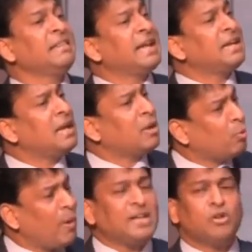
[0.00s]
then
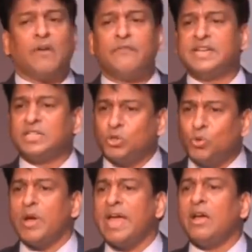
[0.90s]
quite obvious
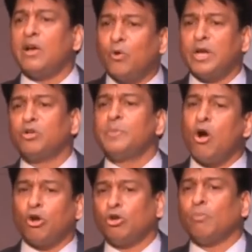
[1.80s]
2A going to be
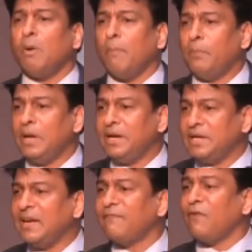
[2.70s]

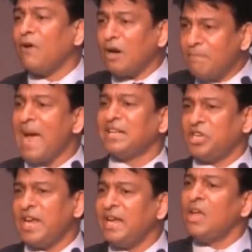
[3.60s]
auto-populated for
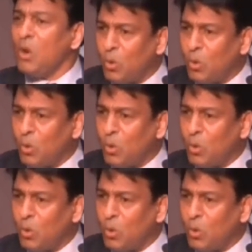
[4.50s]
matching